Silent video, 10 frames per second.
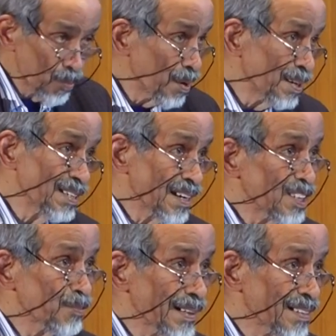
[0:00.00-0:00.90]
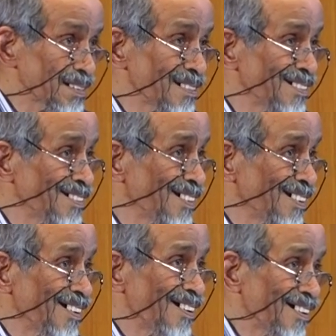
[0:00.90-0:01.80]
But it's a respected
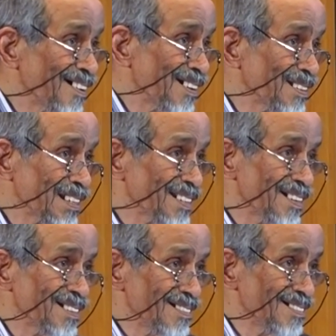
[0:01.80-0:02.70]
darshana.